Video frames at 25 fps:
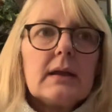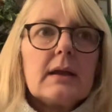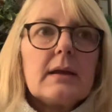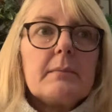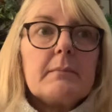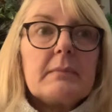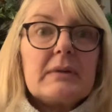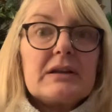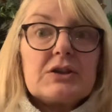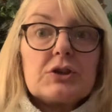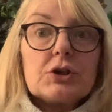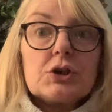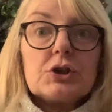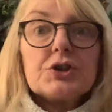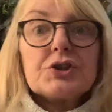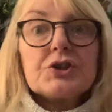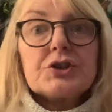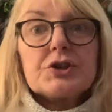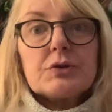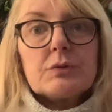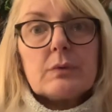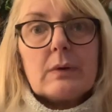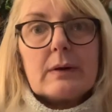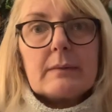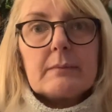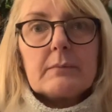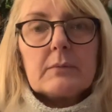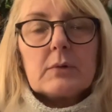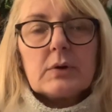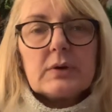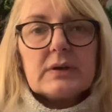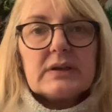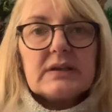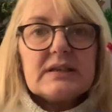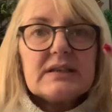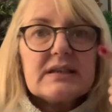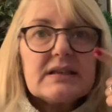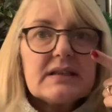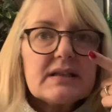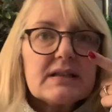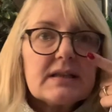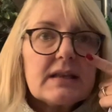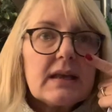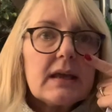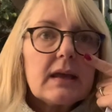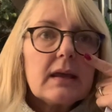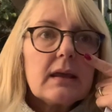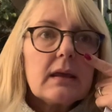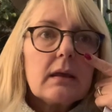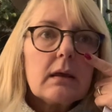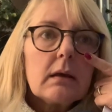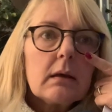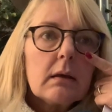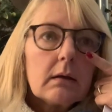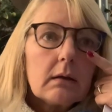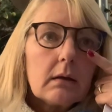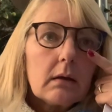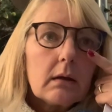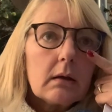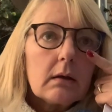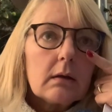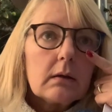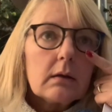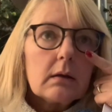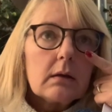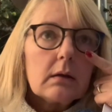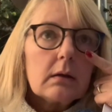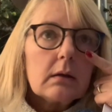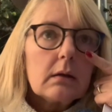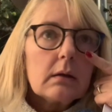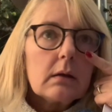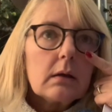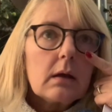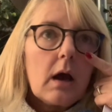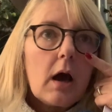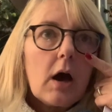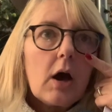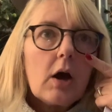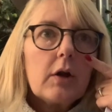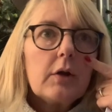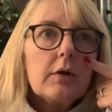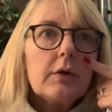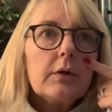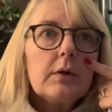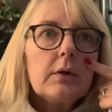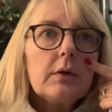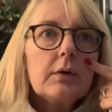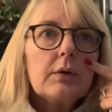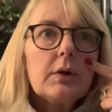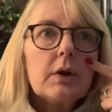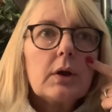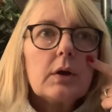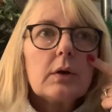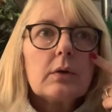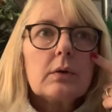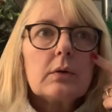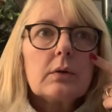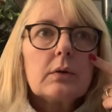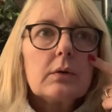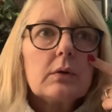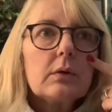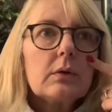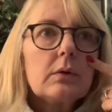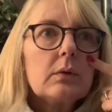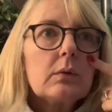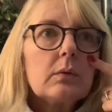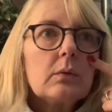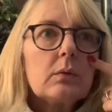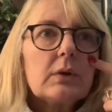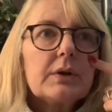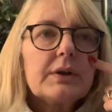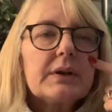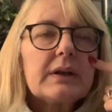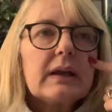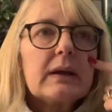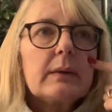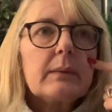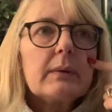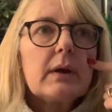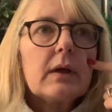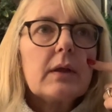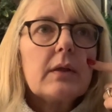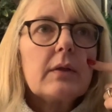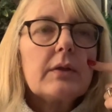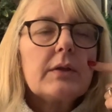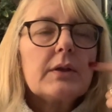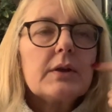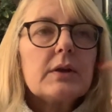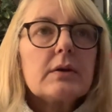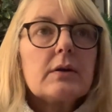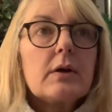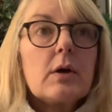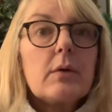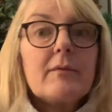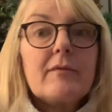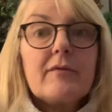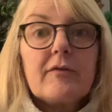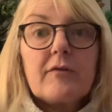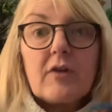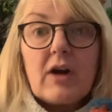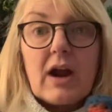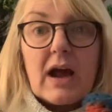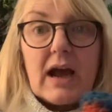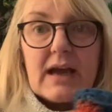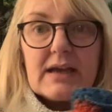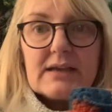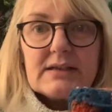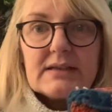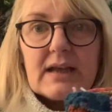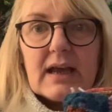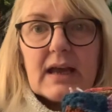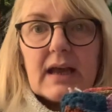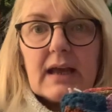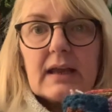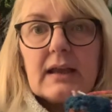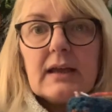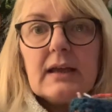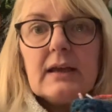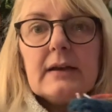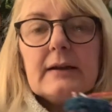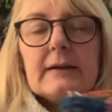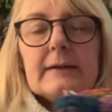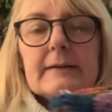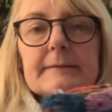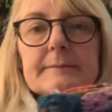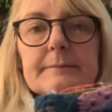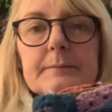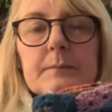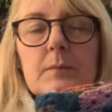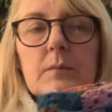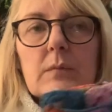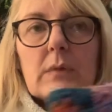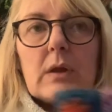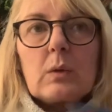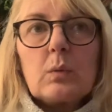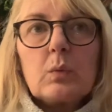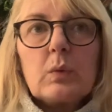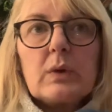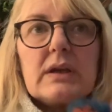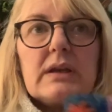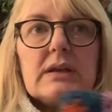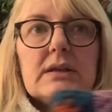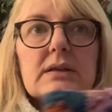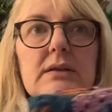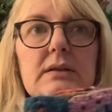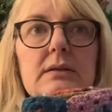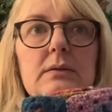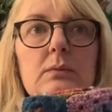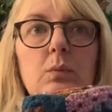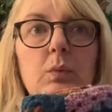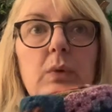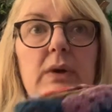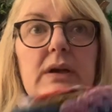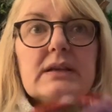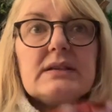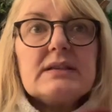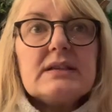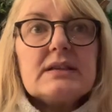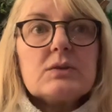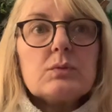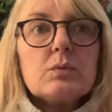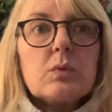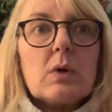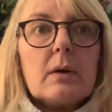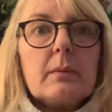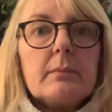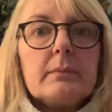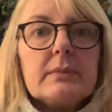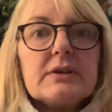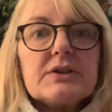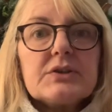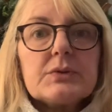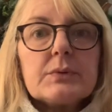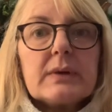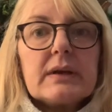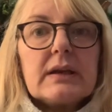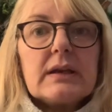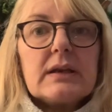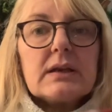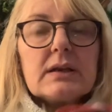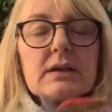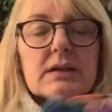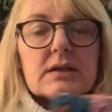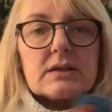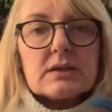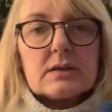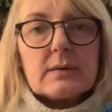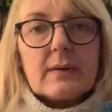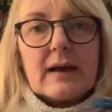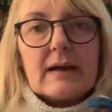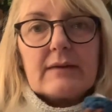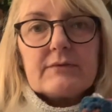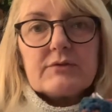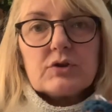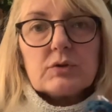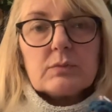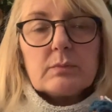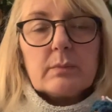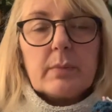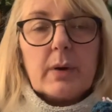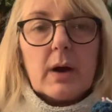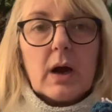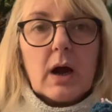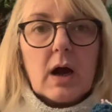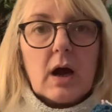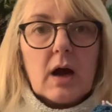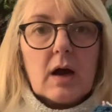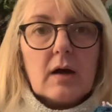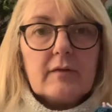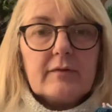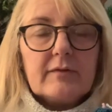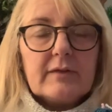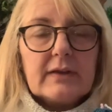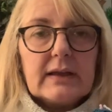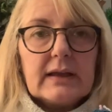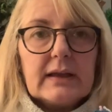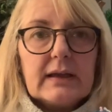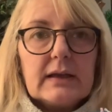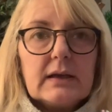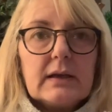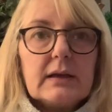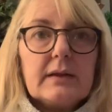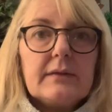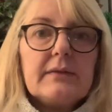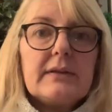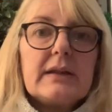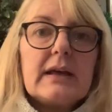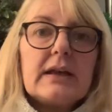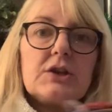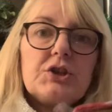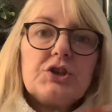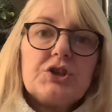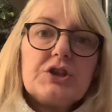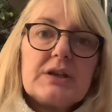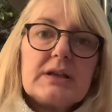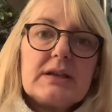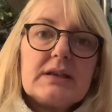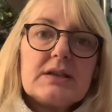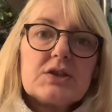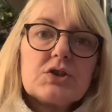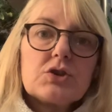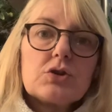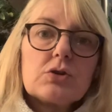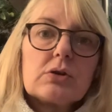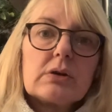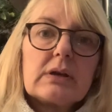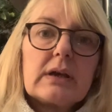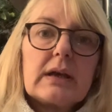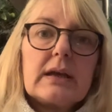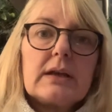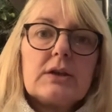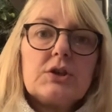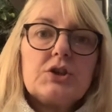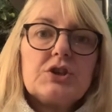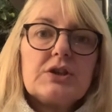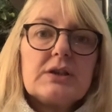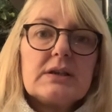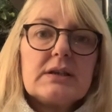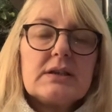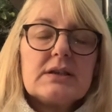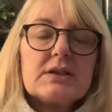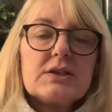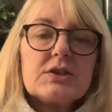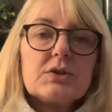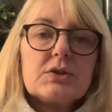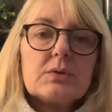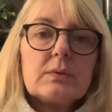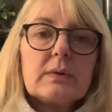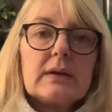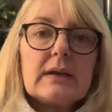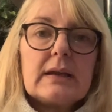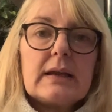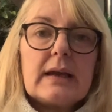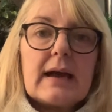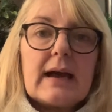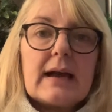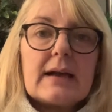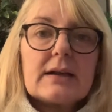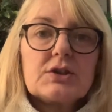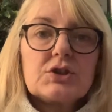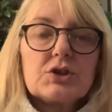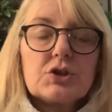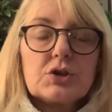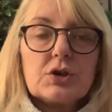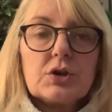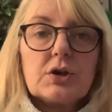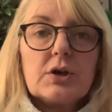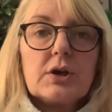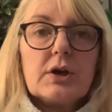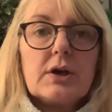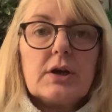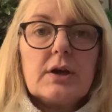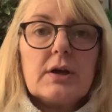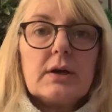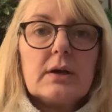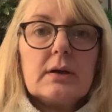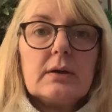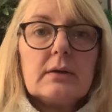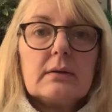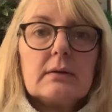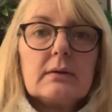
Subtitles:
My daughter, who I'm going to see on, not what day are we on Friday, we did one between us, so I've done part of it, and then she's took it and she's doing it. I taught her,